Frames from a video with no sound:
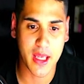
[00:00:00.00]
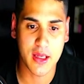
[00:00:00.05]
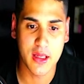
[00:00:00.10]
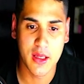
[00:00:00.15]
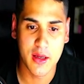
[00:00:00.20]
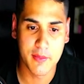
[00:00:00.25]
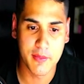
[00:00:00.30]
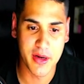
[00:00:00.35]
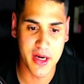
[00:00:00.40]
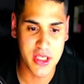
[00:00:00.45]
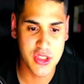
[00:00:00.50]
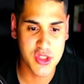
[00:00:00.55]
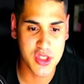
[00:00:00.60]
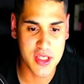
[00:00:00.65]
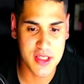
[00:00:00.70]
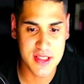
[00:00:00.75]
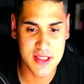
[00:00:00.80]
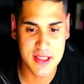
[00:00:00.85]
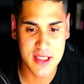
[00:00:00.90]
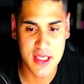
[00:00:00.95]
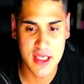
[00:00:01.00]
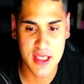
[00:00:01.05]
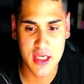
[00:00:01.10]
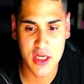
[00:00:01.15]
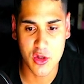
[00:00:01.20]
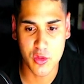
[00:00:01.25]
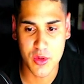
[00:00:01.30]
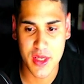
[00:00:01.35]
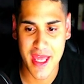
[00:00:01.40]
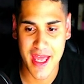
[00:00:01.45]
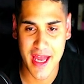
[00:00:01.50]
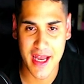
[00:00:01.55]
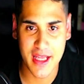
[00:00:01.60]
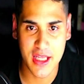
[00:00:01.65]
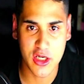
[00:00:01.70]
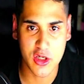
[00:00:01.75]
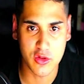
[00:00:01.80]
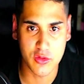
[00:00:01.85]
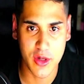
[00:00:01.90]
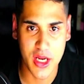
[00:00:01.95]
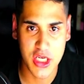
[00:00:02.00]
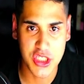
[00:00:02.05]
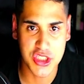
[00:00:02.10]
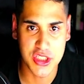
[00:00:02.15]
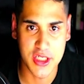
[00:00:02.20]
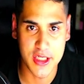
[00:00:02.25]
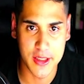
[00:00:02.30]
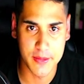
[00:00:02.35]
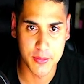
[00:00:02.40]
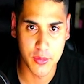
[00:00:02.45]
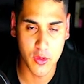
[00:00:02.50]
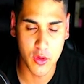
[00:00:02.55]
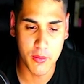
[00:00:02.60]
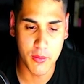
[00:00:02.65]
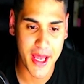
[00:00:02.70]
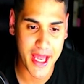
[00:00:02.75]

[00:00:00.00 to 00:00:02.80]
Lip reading: But as you can see here, we had a correction and a pullback,